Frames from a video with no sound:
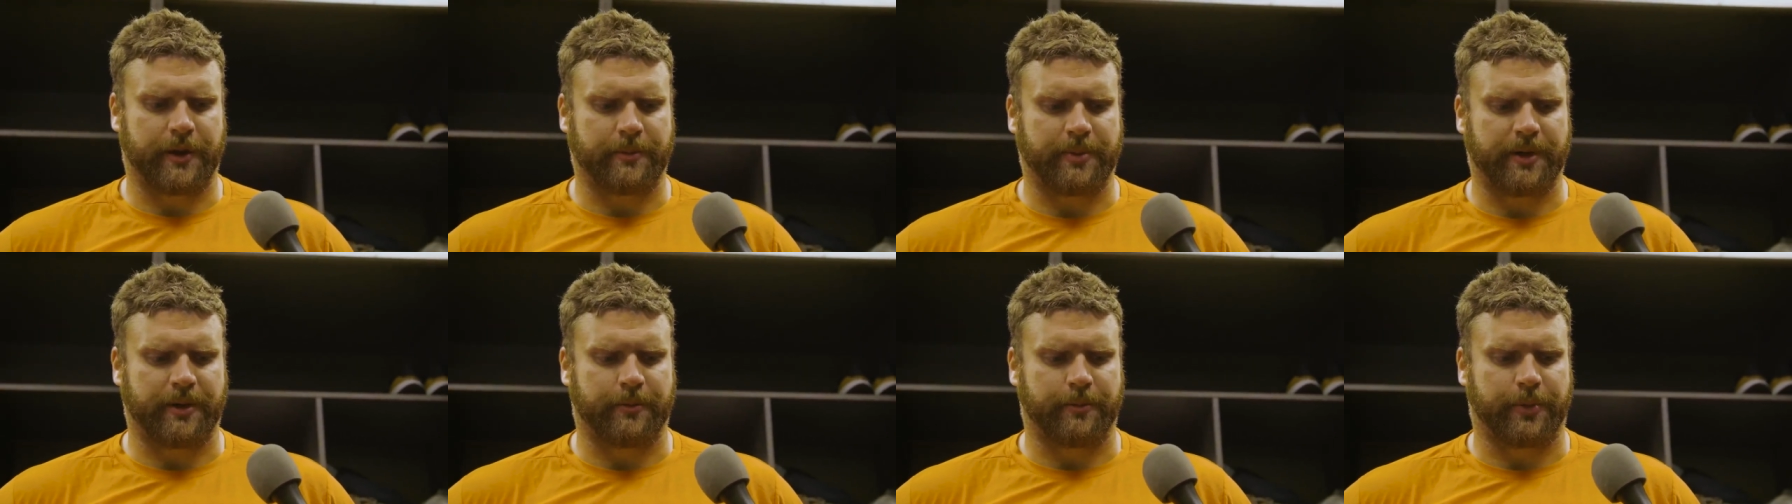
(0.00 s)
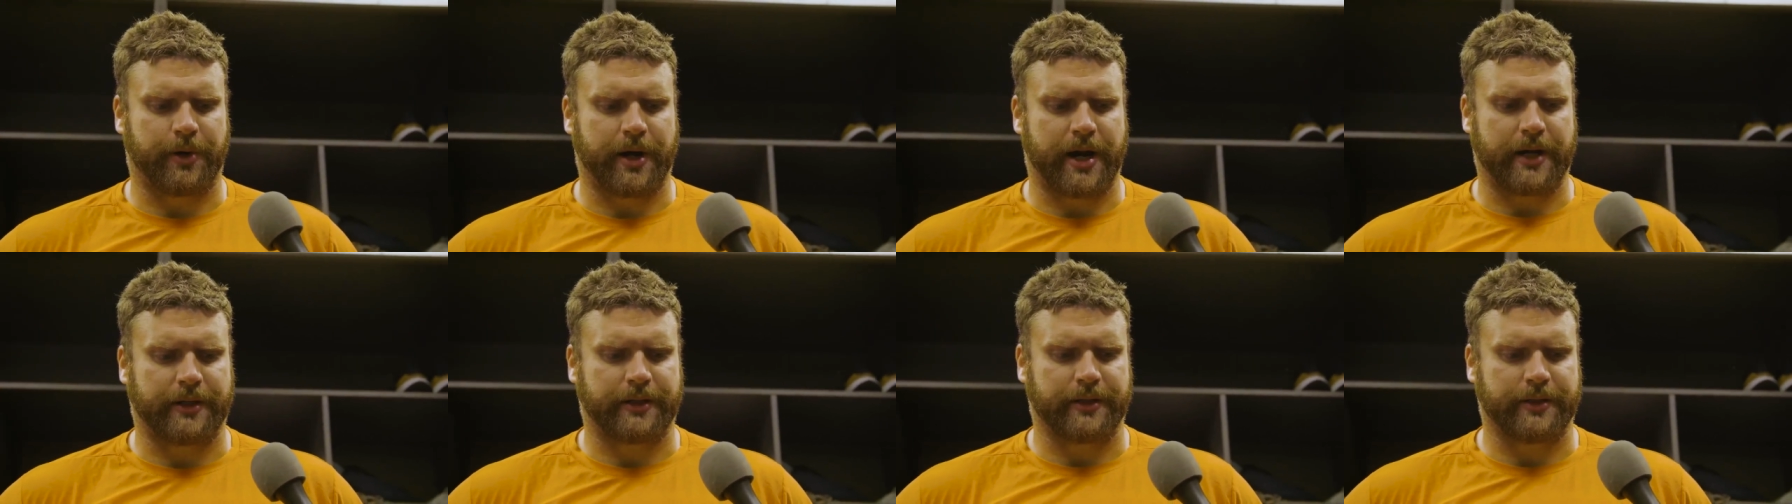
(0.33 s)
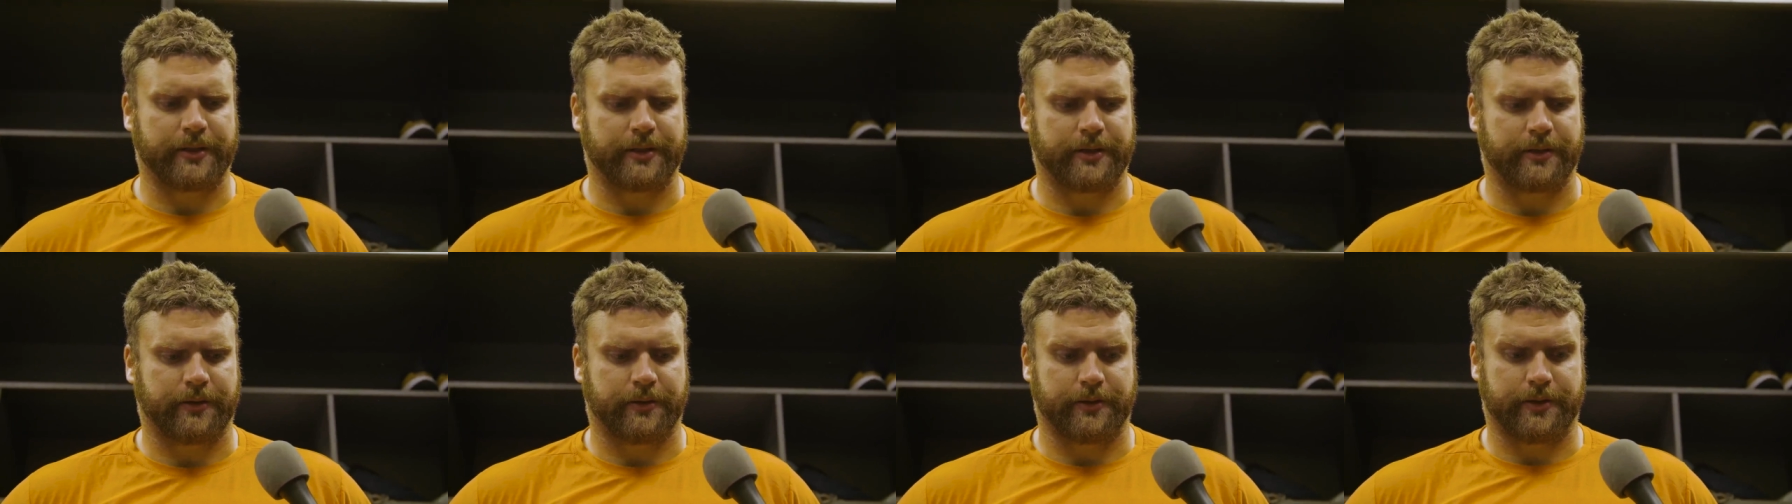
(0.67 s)
be in
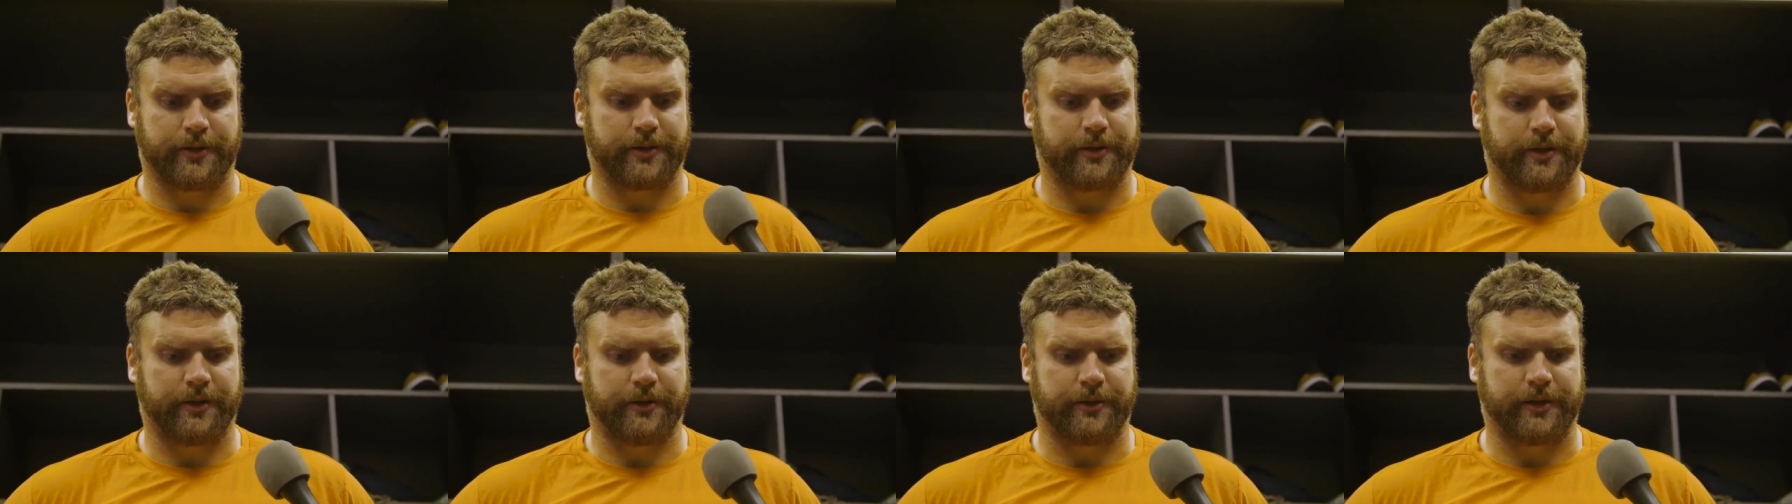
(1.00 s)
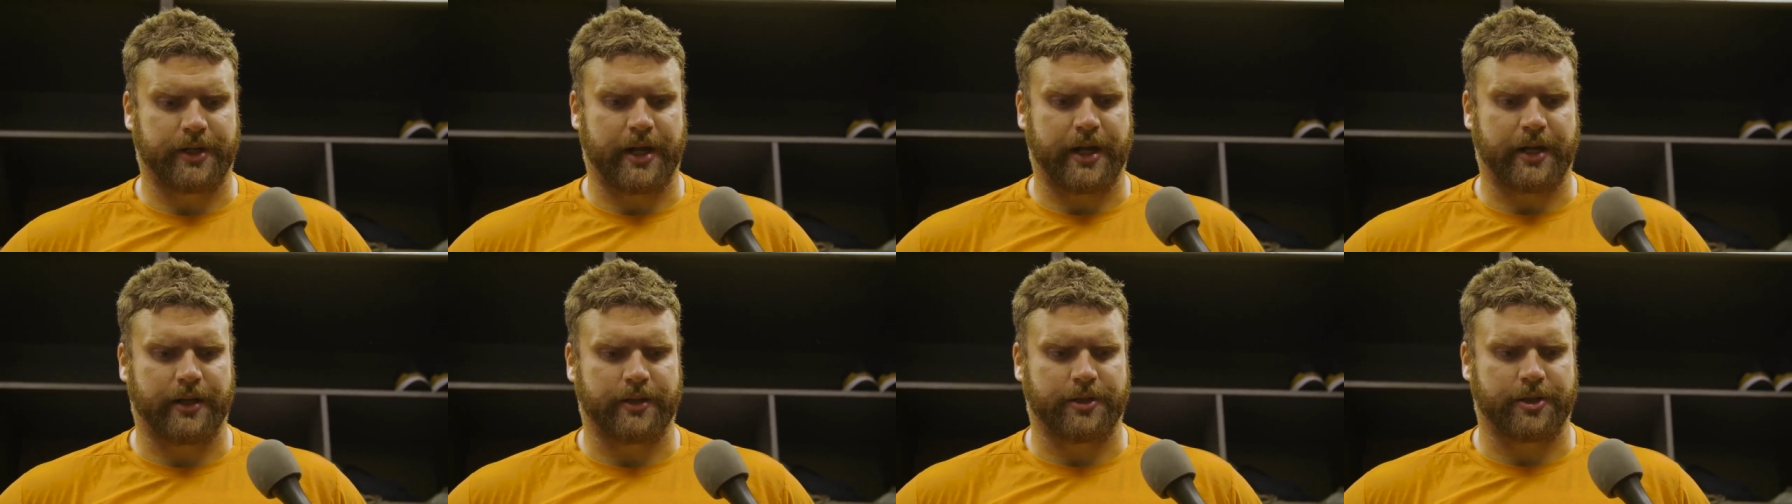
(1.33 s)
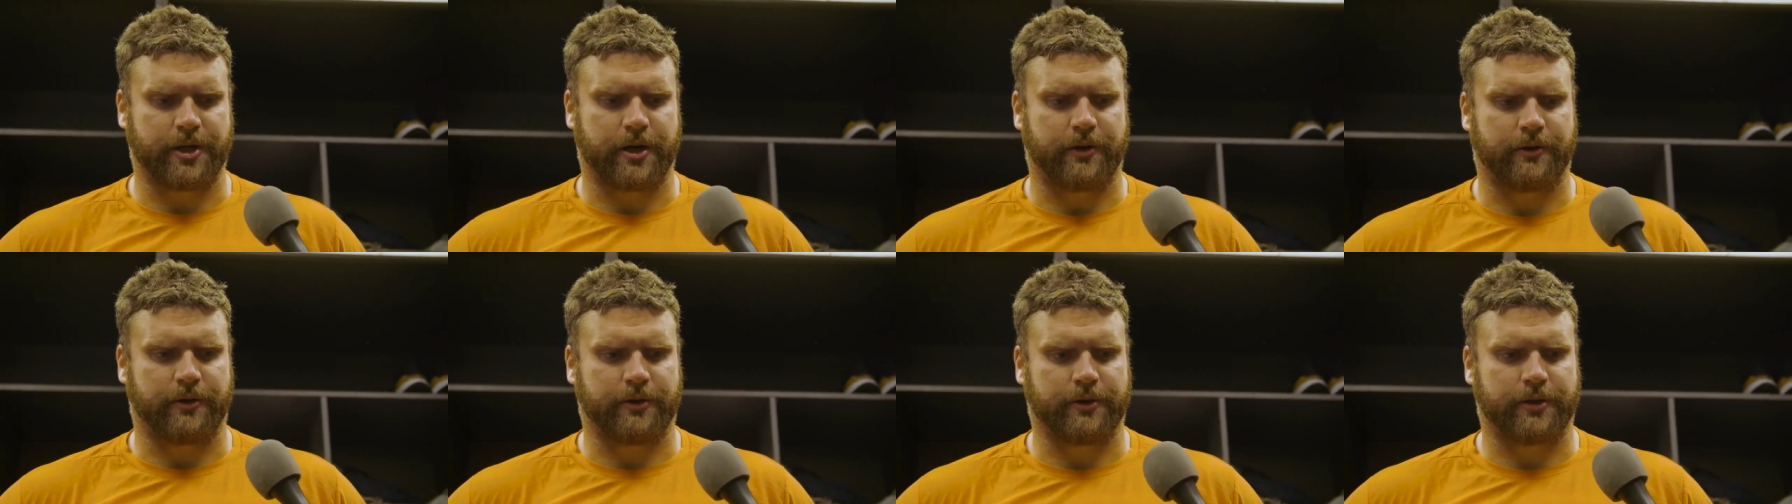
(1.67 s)
practice or just your day in
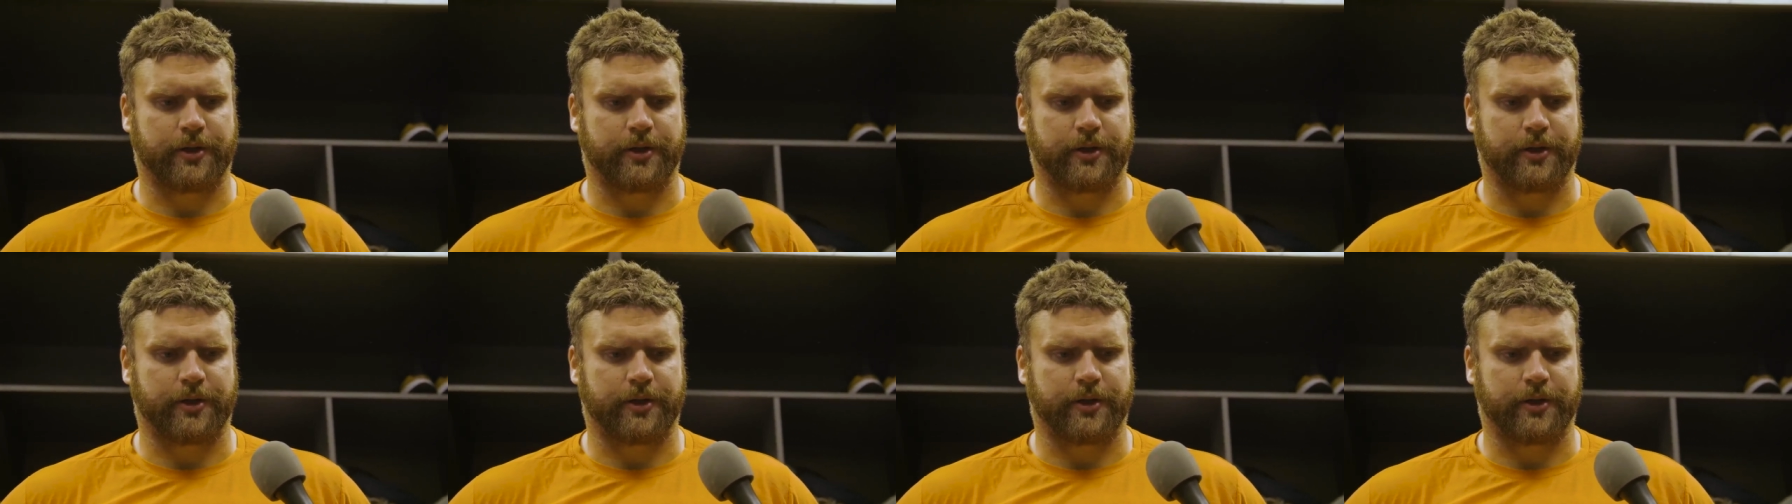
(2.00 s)
general,